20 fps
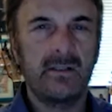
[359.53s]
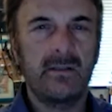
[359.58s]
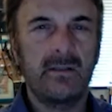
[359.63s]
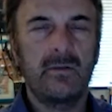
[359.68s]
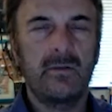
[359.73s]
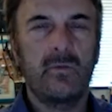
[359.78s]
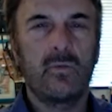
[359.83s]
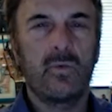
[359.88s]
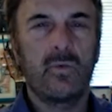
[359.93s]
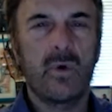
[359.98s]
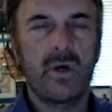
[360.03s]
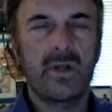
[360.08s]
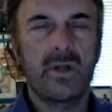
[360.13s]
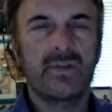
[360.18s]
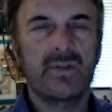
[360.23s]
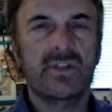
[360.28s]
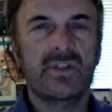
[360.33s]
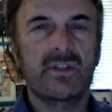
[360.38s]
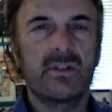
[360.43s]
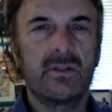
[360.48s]

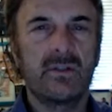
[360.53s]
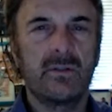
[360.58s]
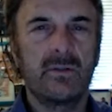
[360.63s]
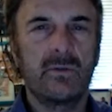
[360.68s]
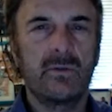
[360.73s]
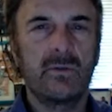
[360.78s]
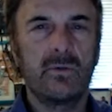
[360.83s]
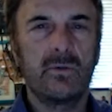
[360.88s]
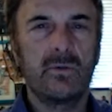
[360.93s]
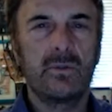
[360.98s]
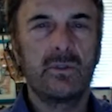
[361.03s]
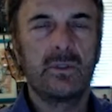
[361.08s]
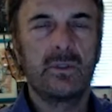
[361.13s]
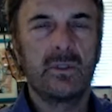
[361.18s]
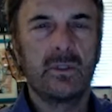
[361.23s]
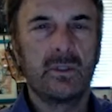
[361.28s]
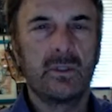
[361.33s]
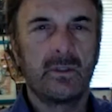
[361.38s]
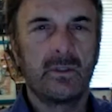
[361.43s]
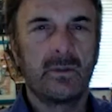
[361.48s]
wants to
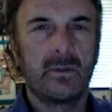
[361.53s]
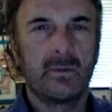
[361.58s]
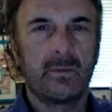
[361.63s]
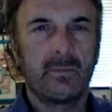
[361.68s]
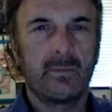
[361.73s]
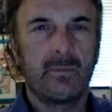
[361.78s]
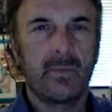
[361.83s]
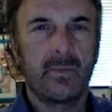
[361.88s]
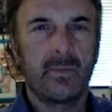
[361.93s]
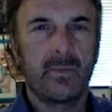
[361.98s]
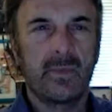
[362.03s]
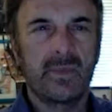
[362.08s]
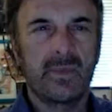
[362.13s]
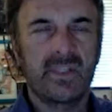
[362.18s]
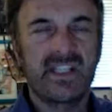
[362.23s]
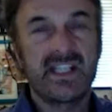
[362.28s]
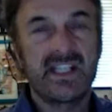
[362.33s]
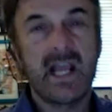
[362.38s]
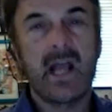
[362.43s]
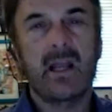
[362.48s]

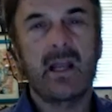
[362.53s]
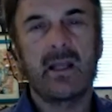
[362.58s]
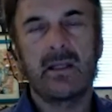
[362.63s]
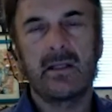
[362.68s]
sell it.